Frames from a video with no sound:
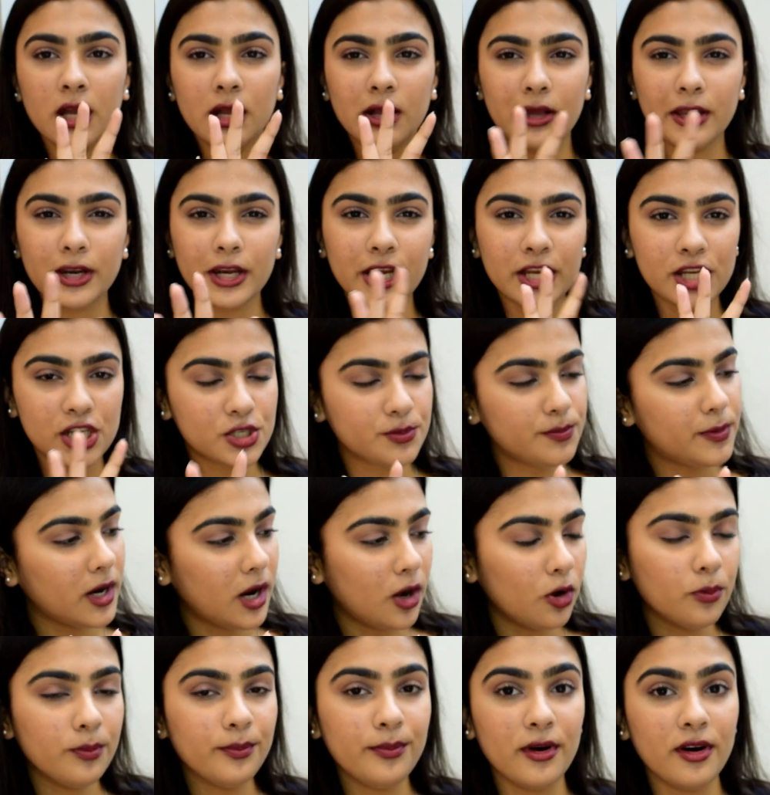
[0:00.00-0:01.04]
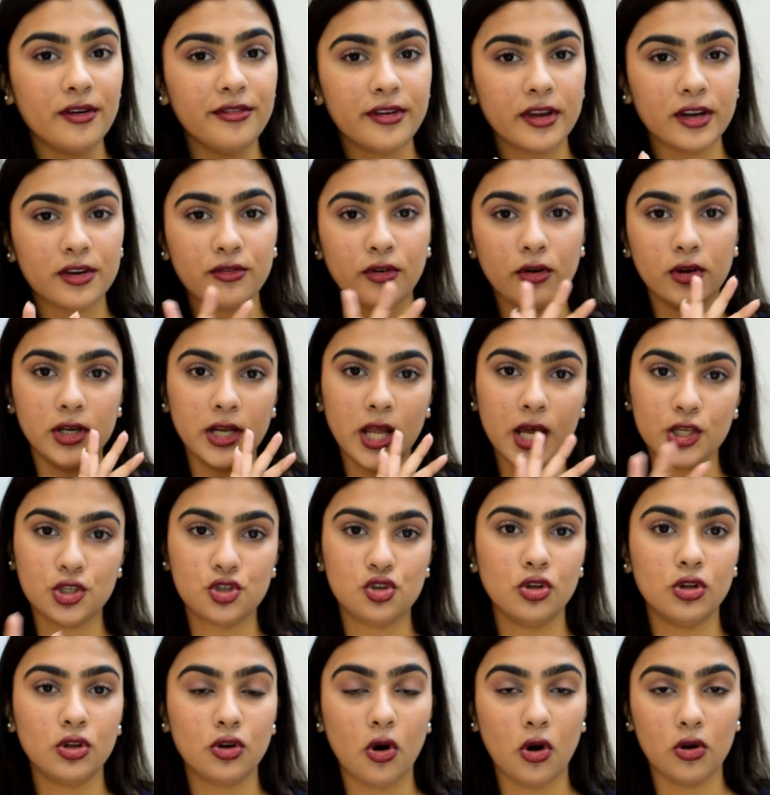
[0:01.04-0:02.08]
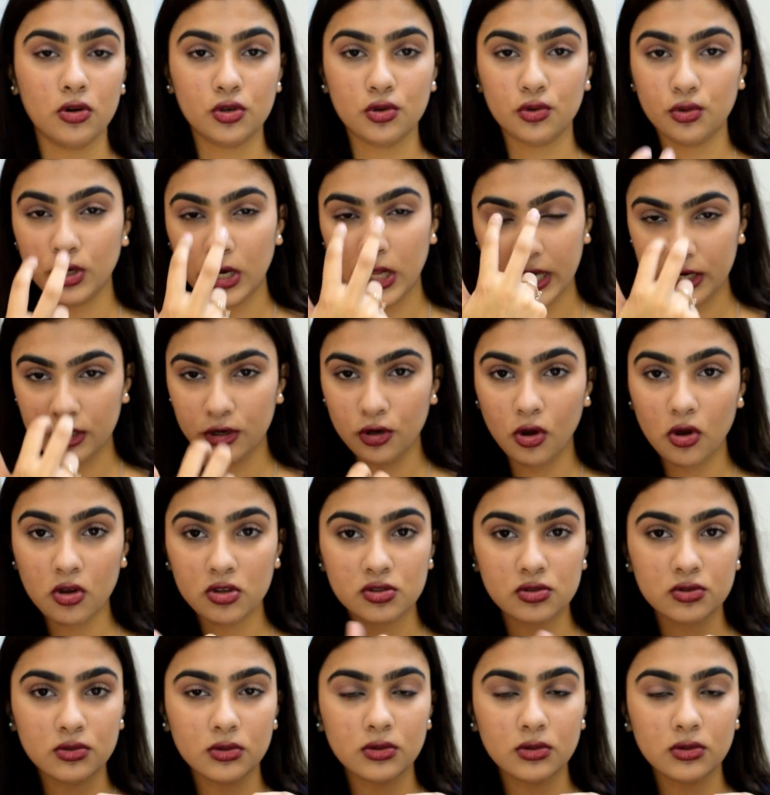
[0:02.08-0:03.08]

grayish brown, perfect for natural contour like nose